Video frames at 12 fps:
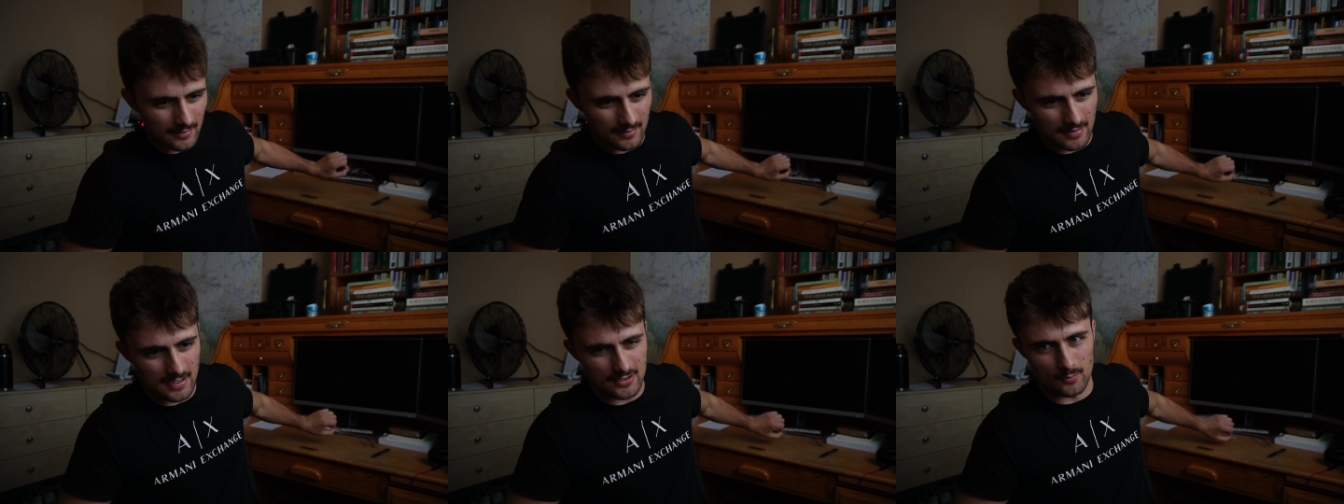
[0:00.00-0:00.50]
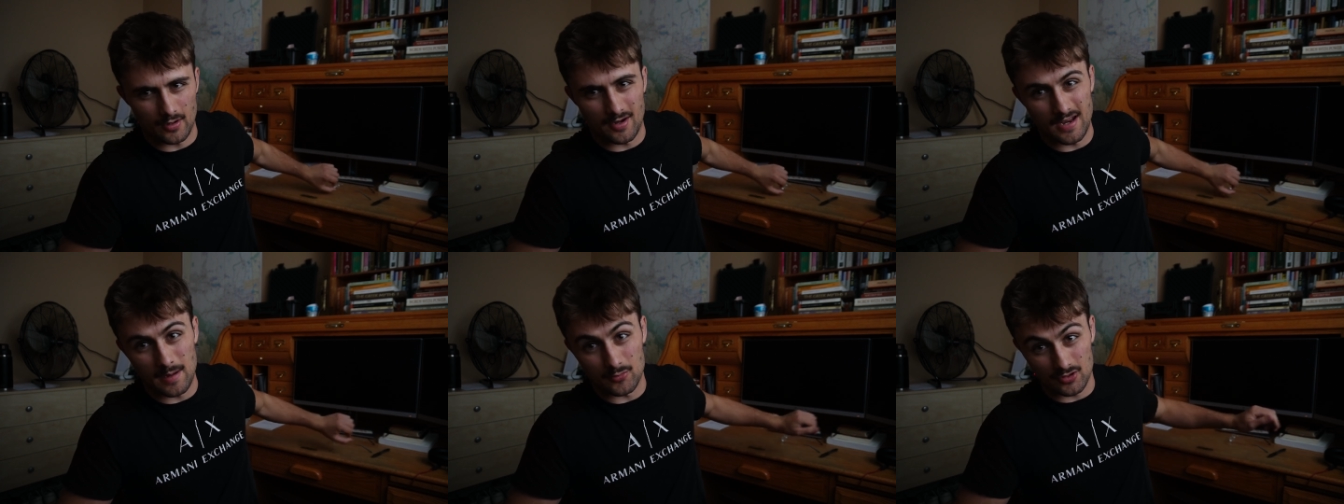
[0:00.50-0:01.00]
he doesn't want to
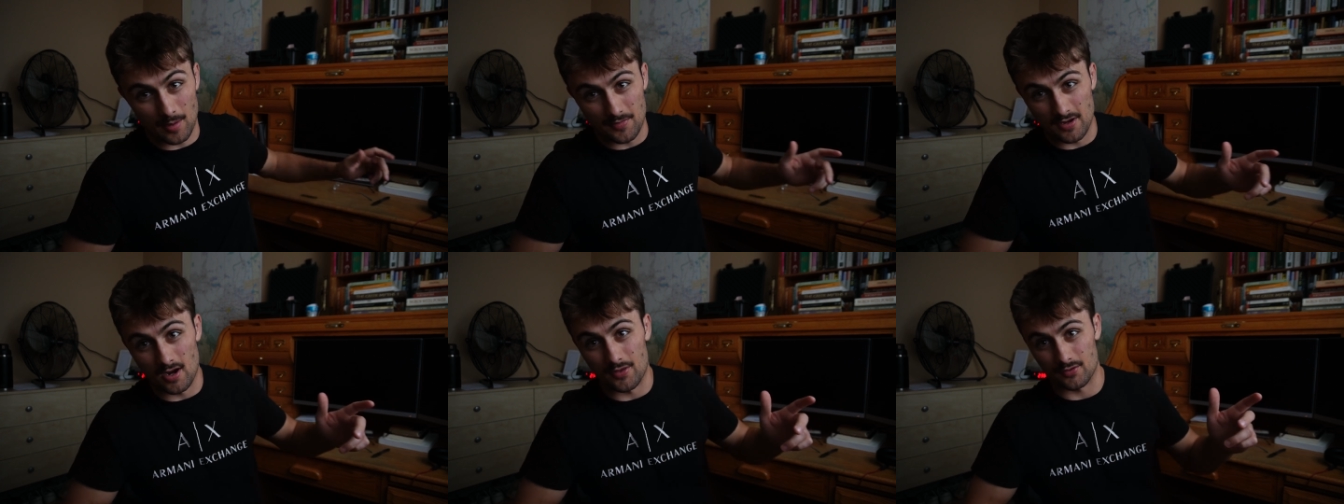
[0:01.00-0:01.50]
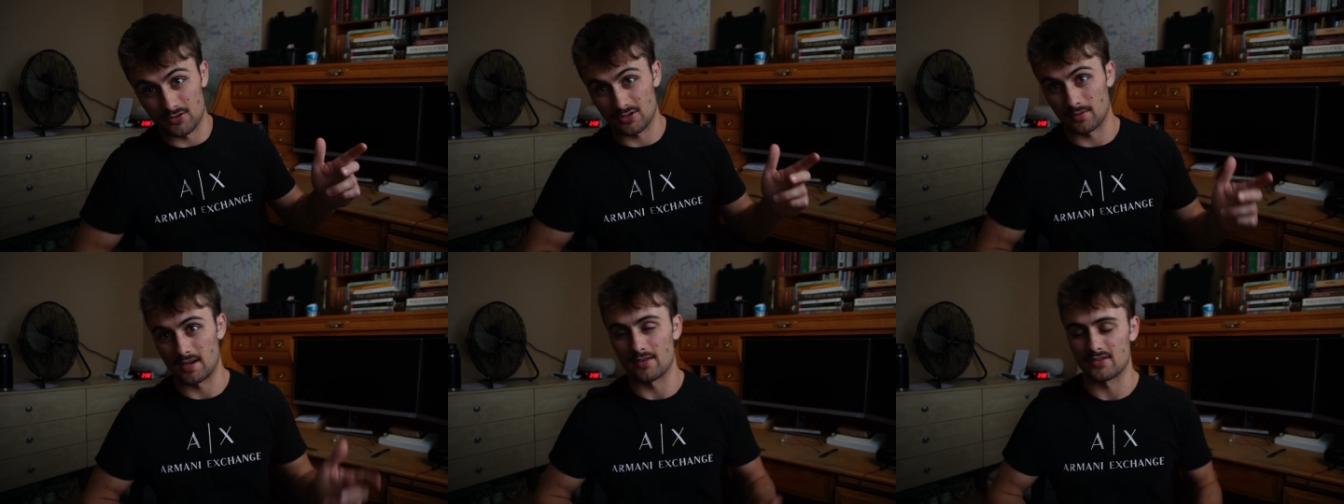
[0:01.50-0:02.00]
name drop the authors, so
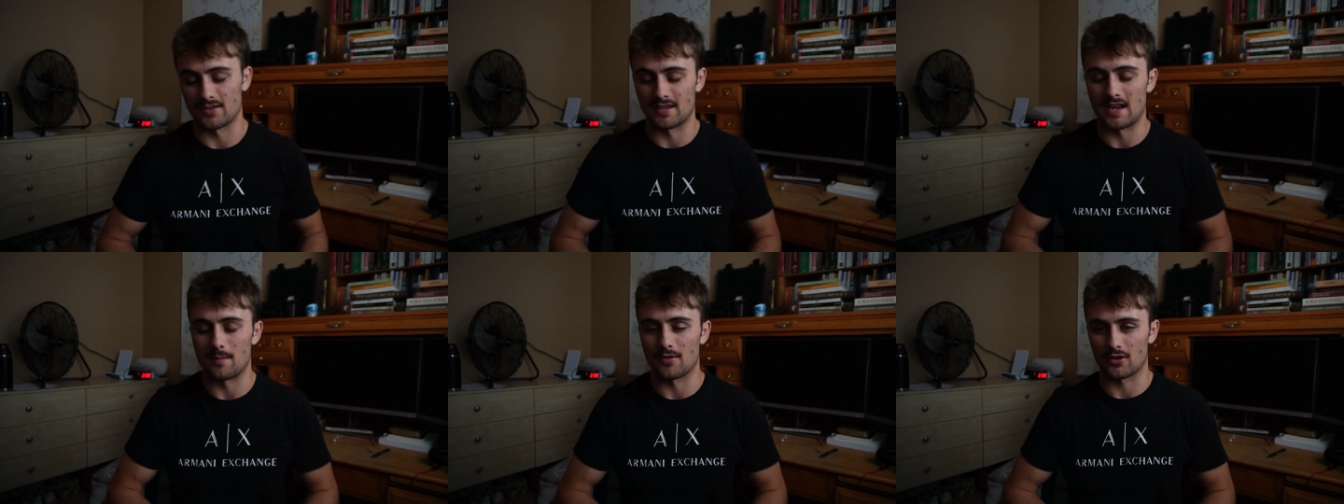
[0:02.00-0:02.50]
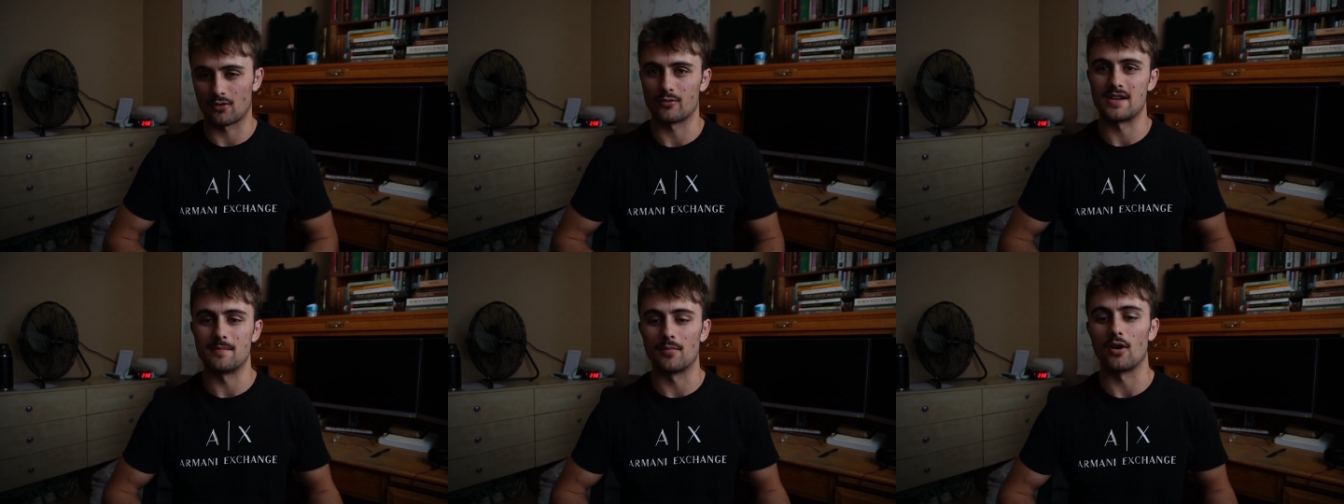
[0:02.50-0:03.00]
he gives it the name The
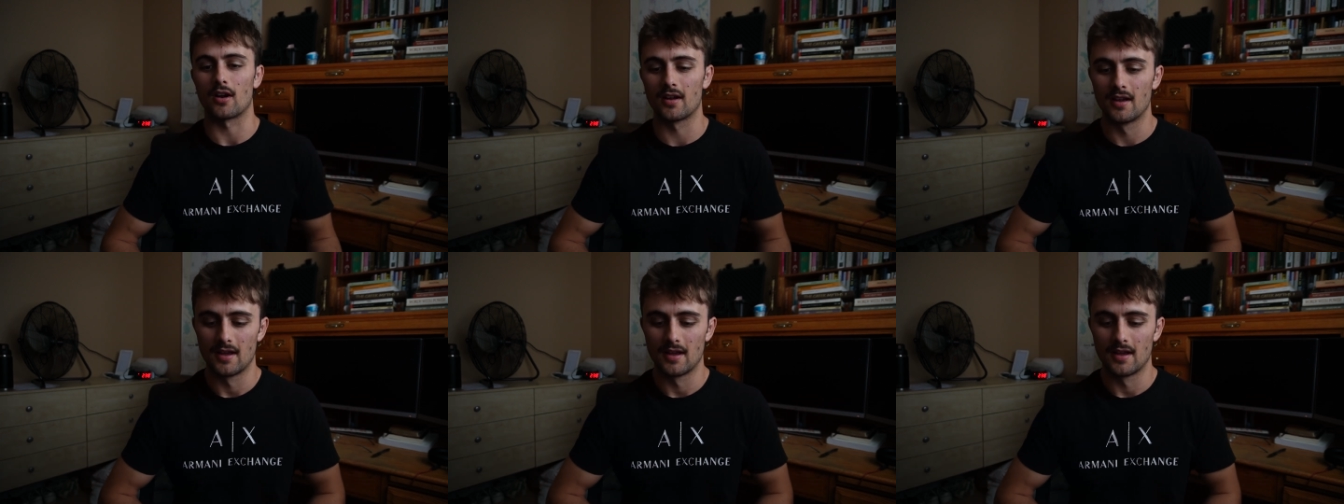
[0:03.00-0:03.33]
Green Book.